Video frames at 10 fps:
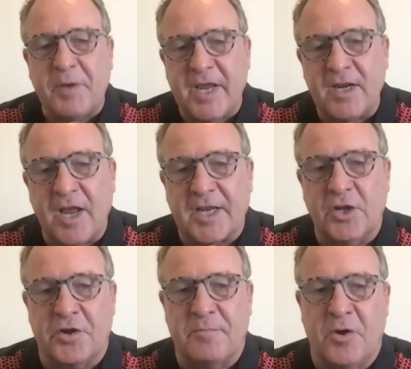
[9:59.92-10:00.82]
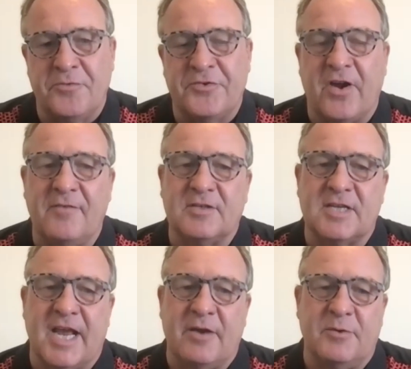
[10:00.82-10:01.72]
being like a lot of modern drivers
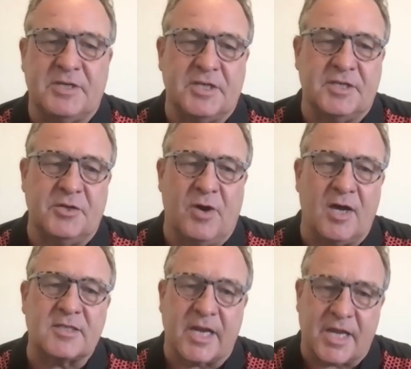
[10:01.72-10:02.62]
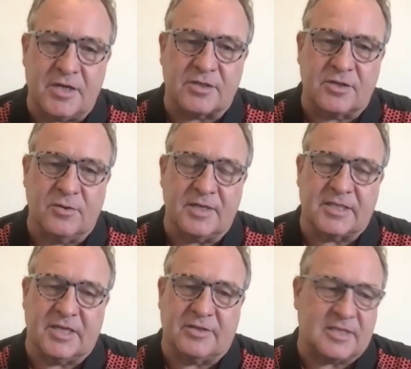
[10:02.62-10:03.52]
now, which is you are taking your schooling
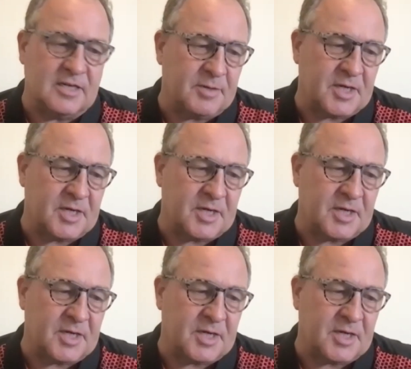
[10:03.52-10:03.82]
seriously